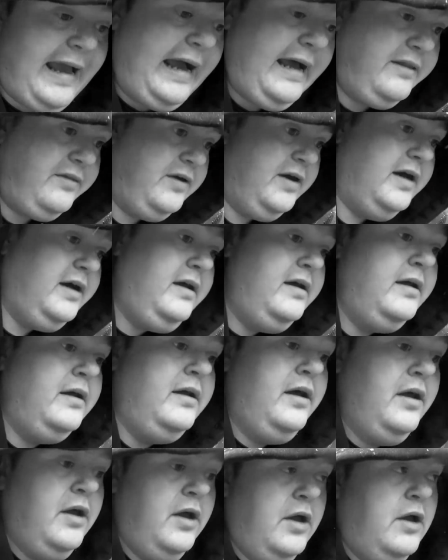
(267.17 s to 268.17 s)
gather,
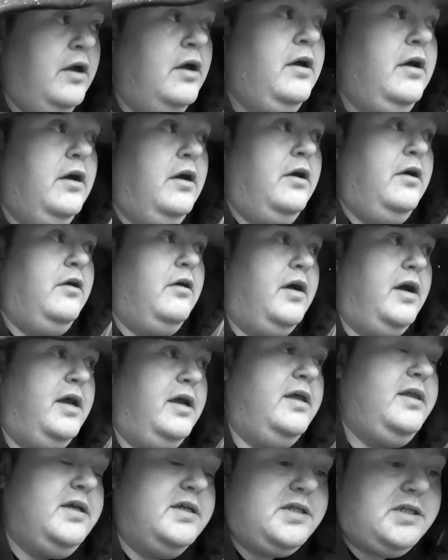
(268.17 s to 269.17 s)
right,
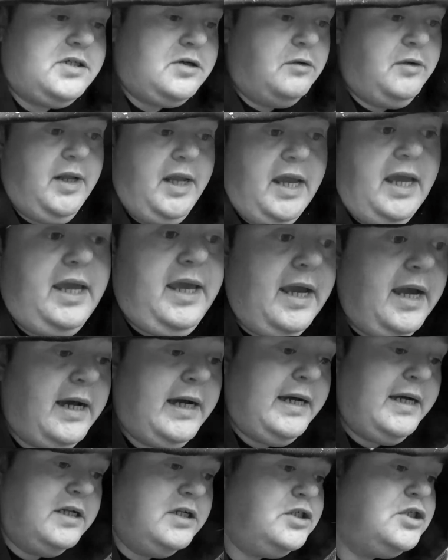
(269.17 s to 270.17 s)
this is only a
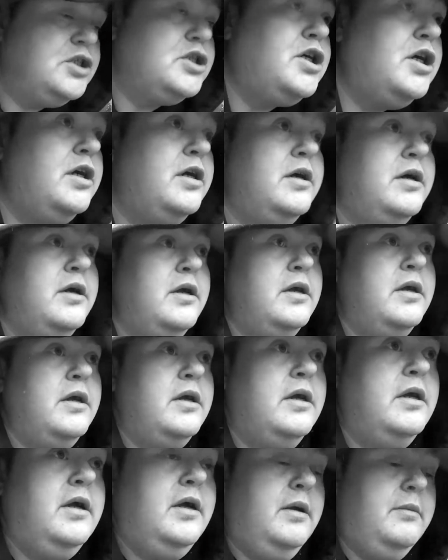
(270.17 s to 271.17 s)
hunch,
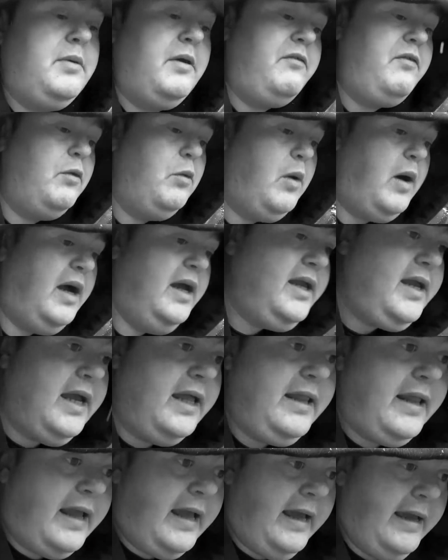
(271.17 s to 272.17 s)
but from what I
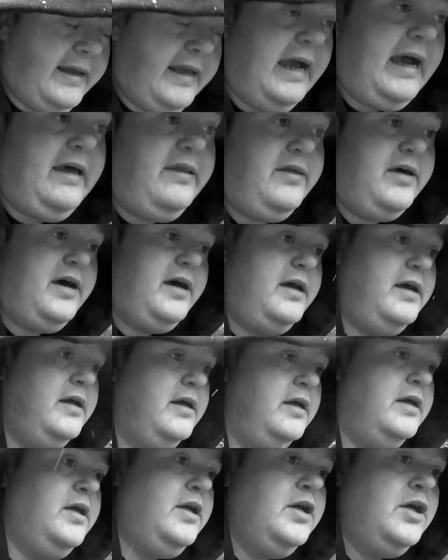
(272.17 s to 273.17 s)
can gather,
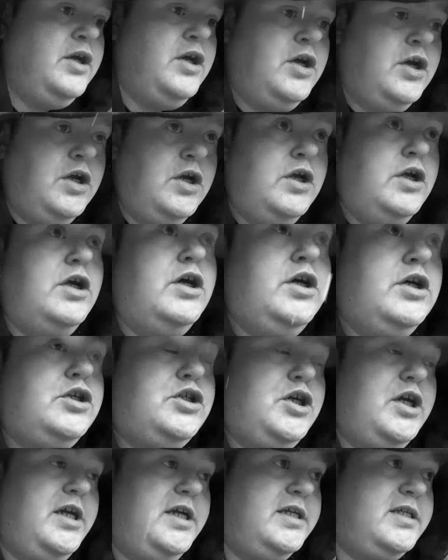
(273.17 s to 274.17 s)

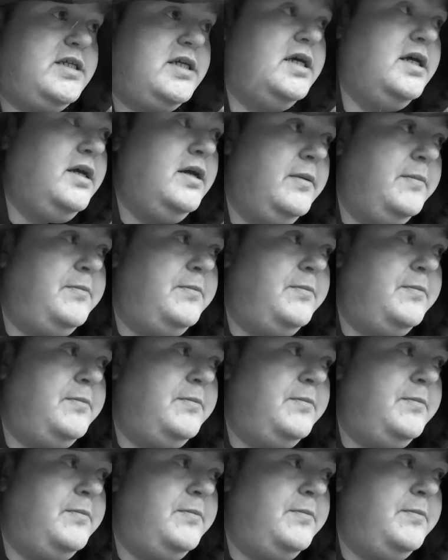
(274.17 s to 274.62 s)
she's